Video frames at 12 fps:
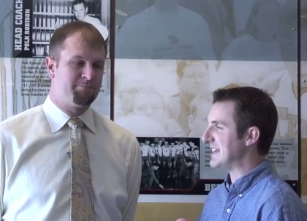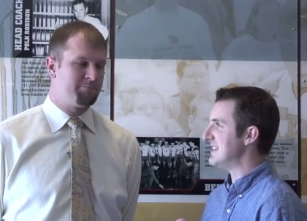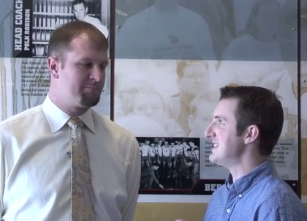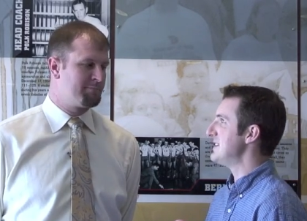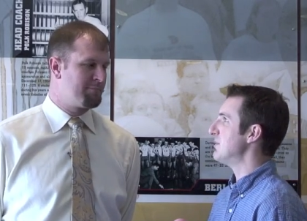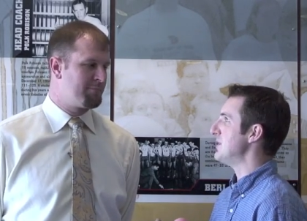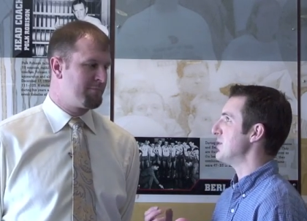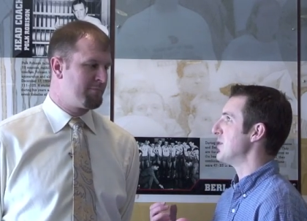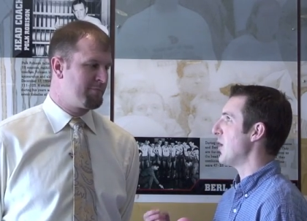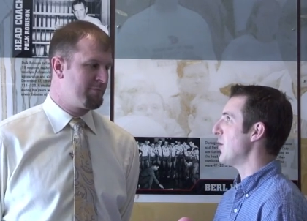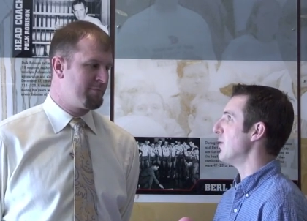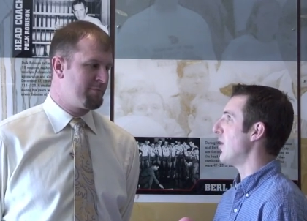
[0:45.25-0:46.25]
Speaker 1: easy when you
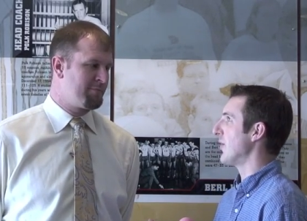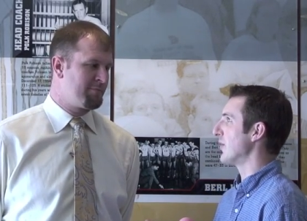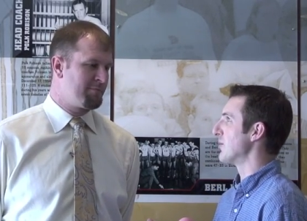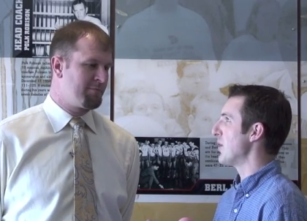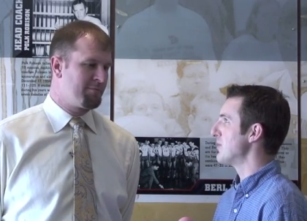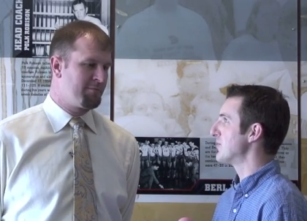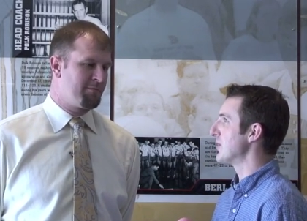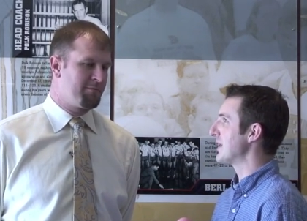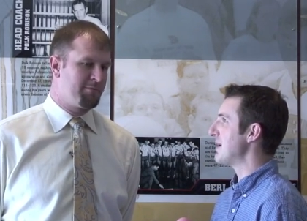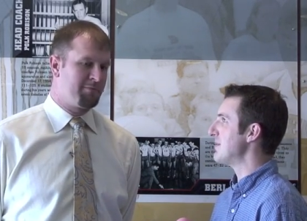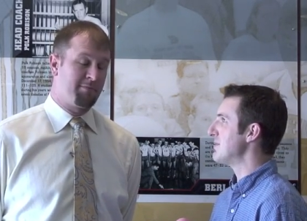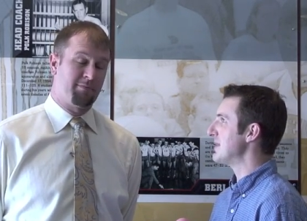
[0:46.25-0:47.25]
go on the road for a
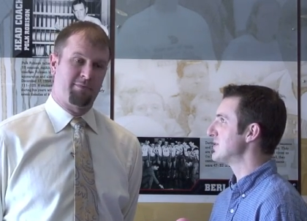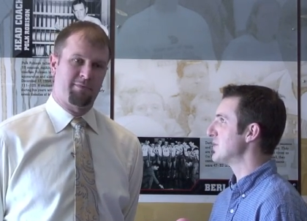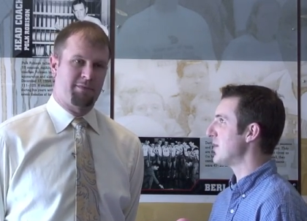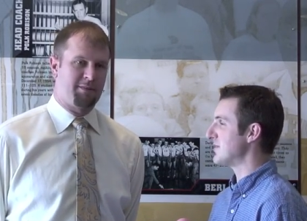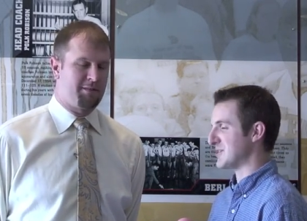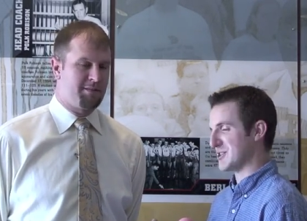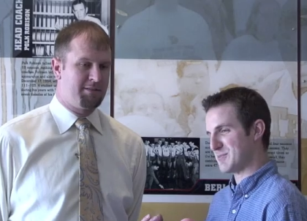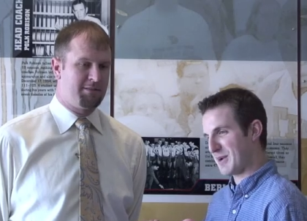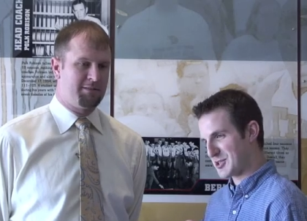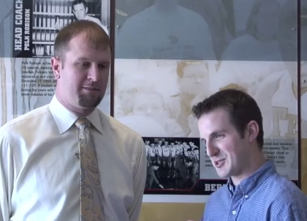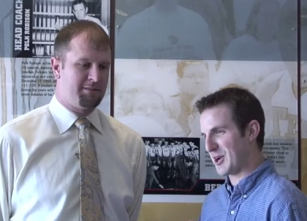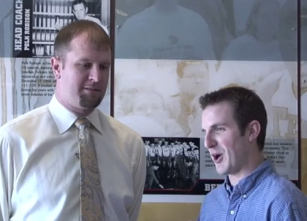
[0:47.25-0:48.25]
game in the Big 12. It's
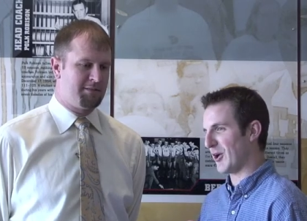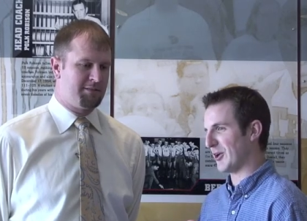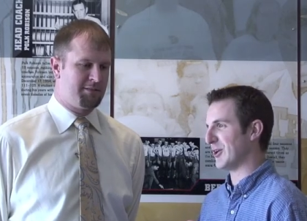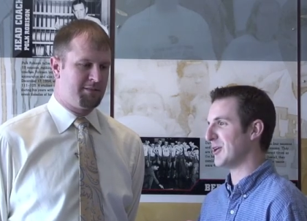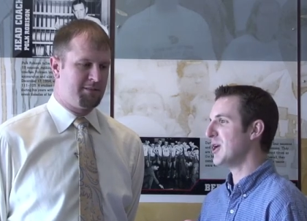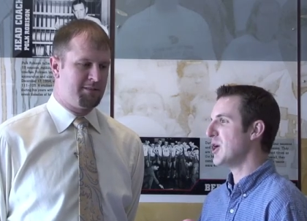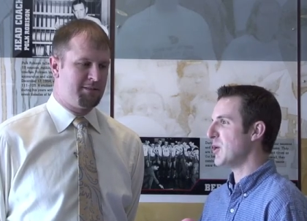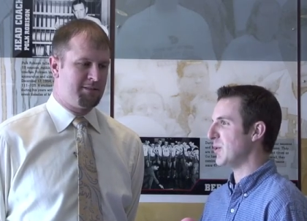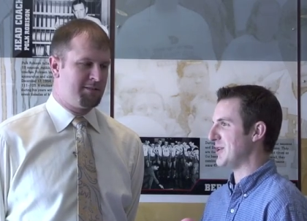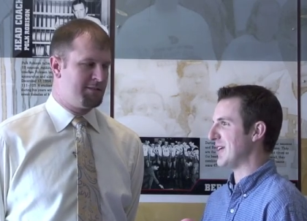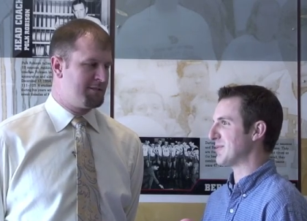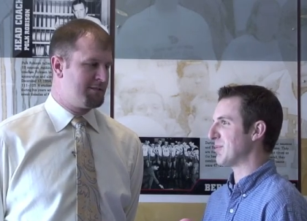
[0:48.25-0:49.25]
especially harder
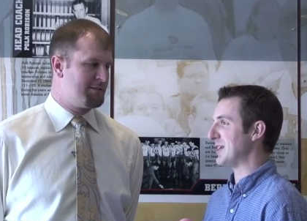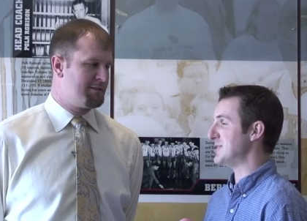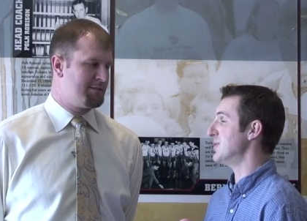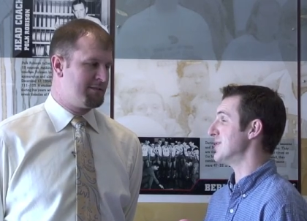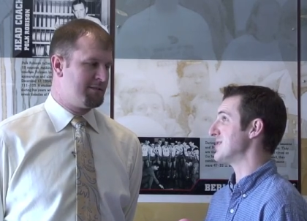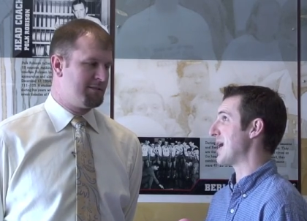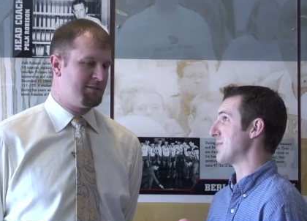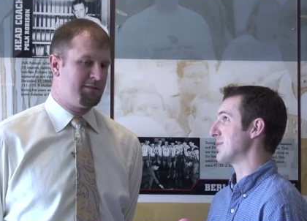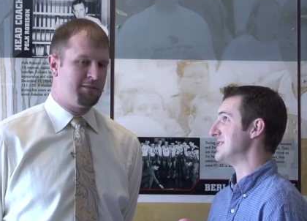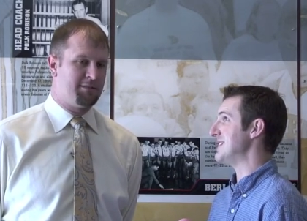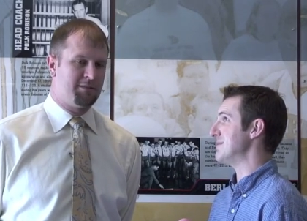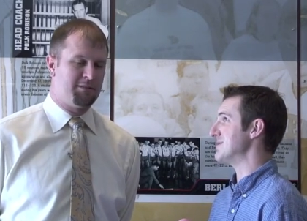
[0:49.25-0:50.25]
when you have to play two of the top three
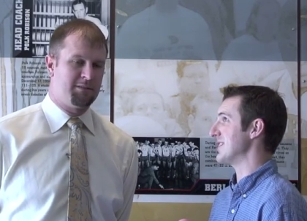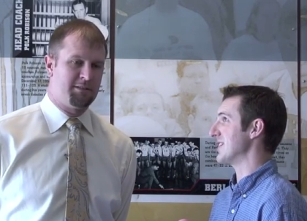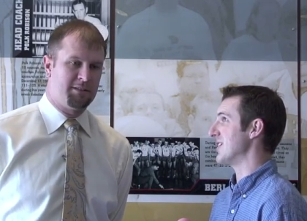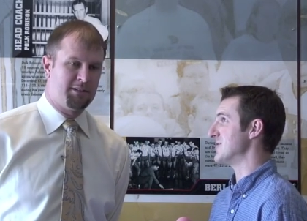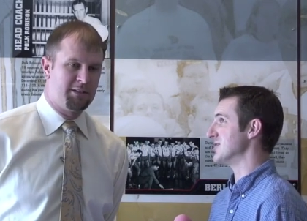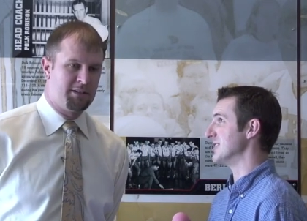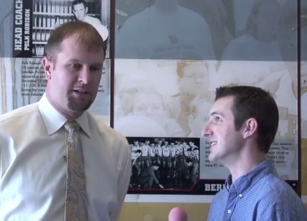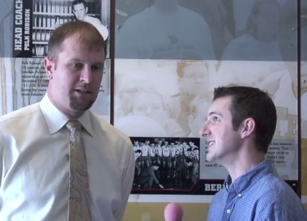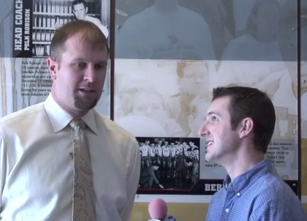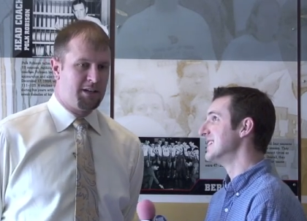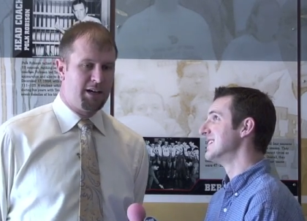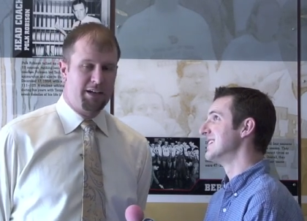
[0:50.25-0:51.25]
teams in the country.
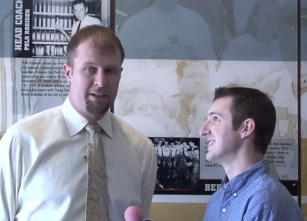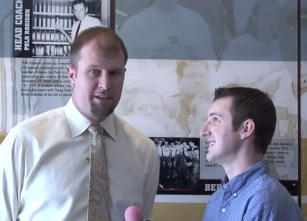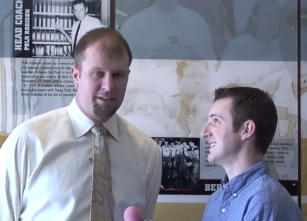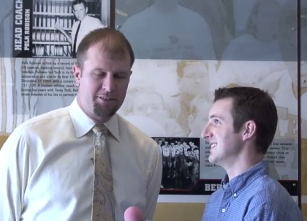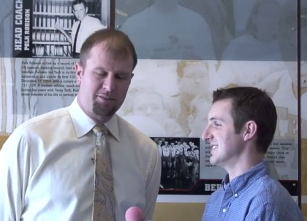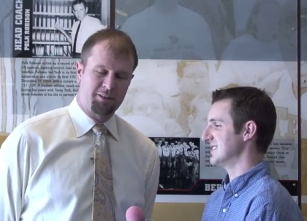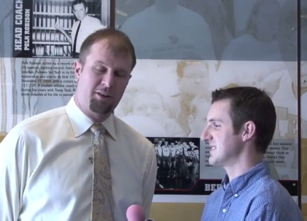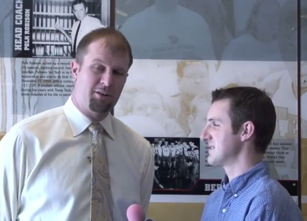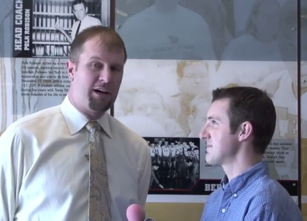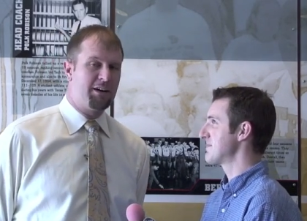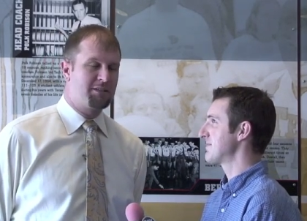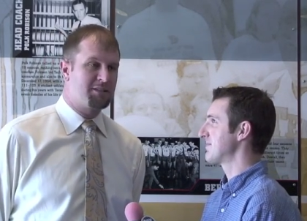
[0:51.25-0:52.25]
Speaker 2: Uh, it is, you know.
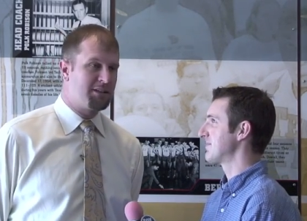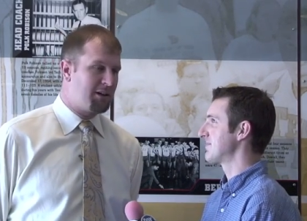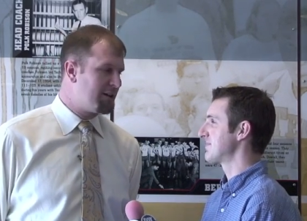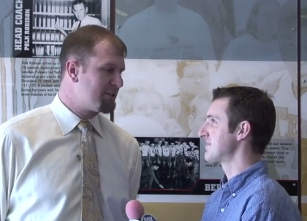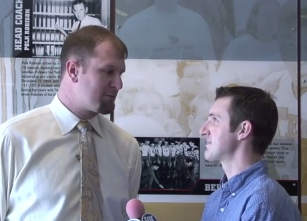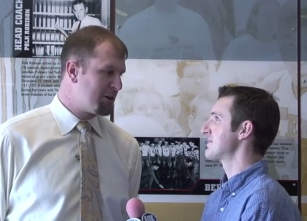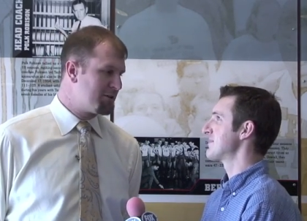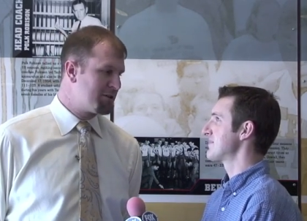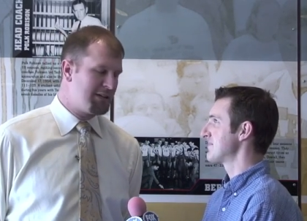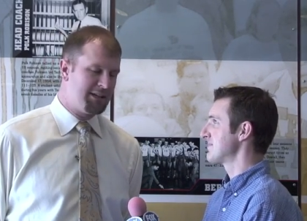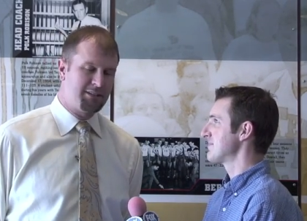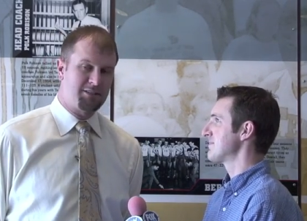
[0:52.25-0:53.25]
Obviously, on the
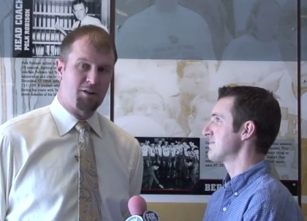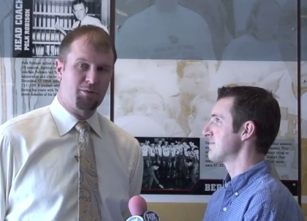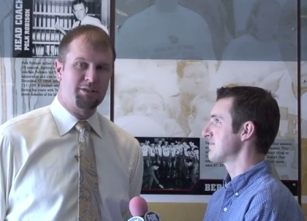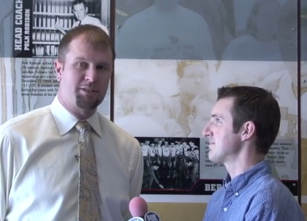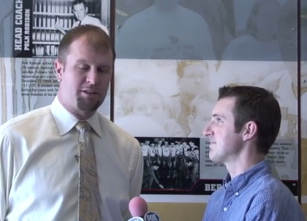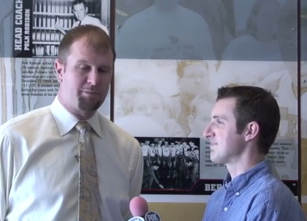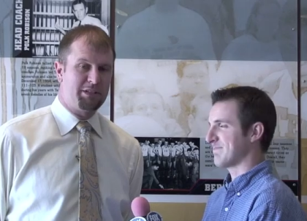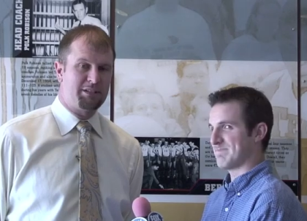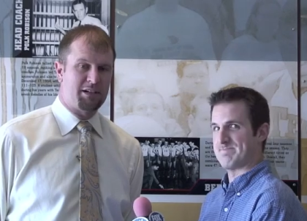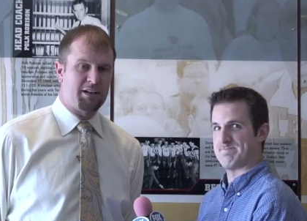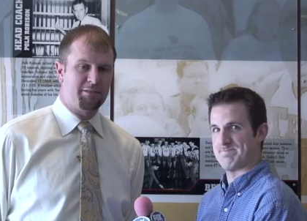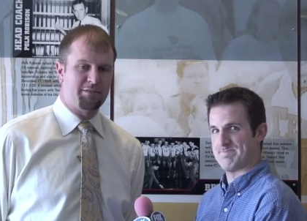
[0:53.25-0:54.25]
road is always going to be
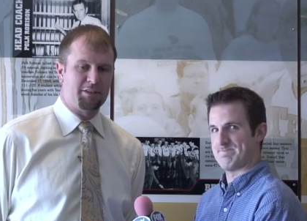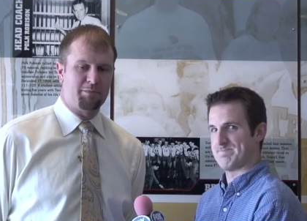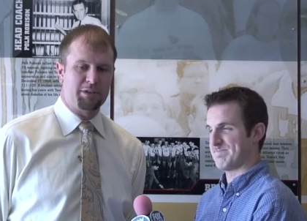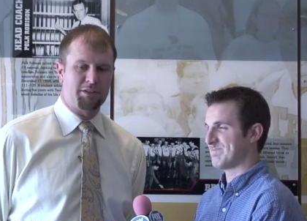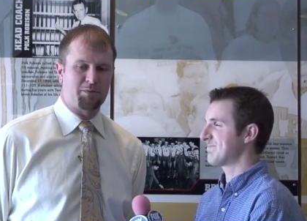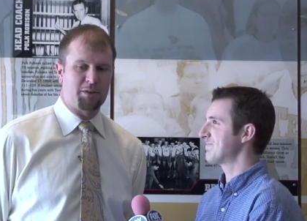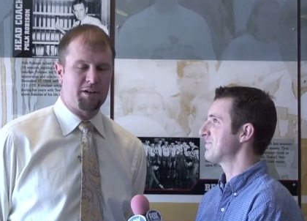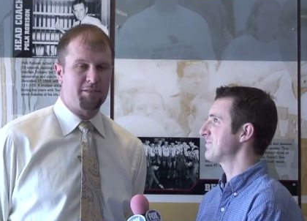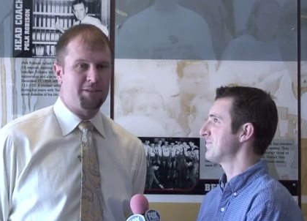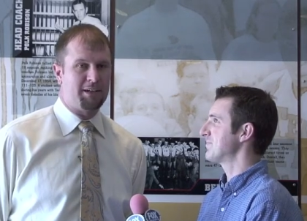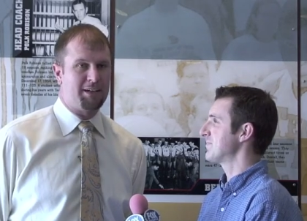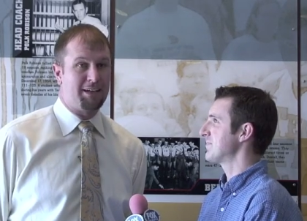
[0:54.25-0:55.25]
tough in the Big
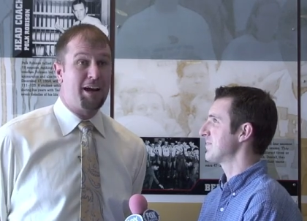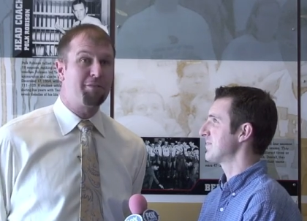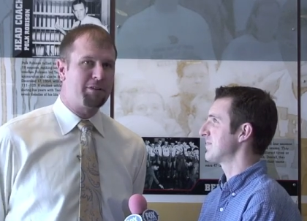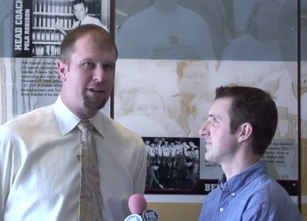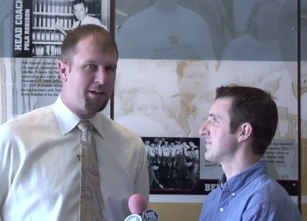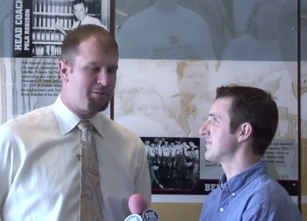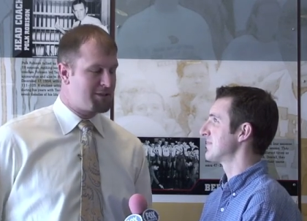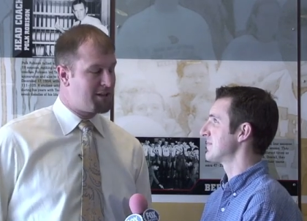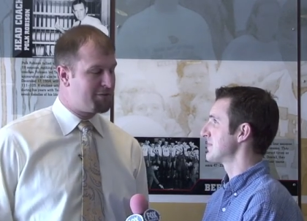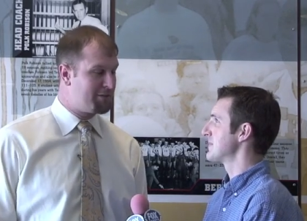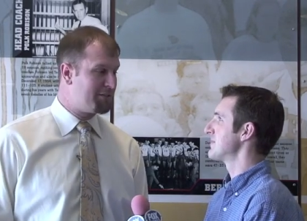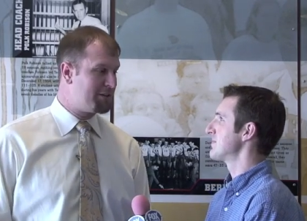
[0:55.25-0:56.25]
12. Uh, every game is
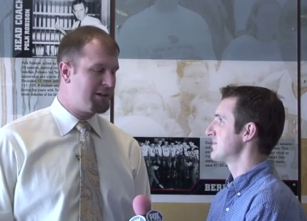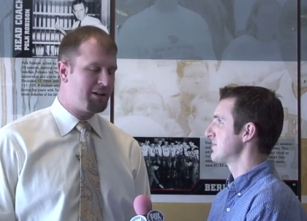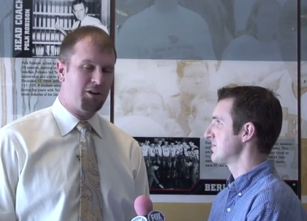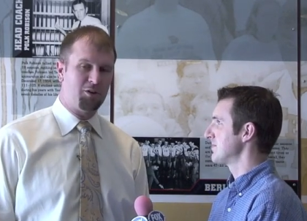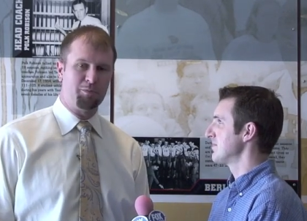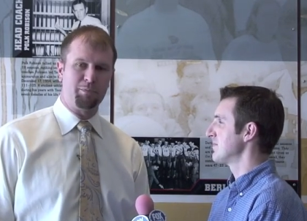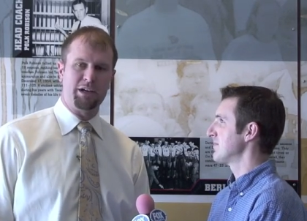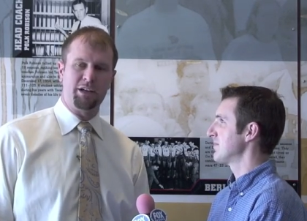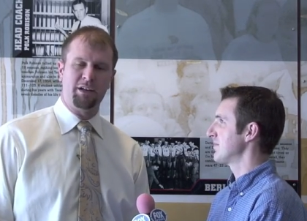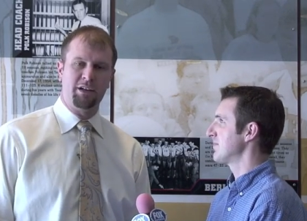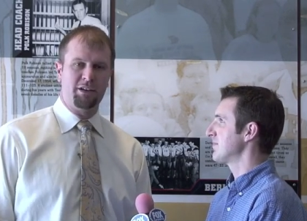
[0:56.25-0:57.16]
tough, even at home. But,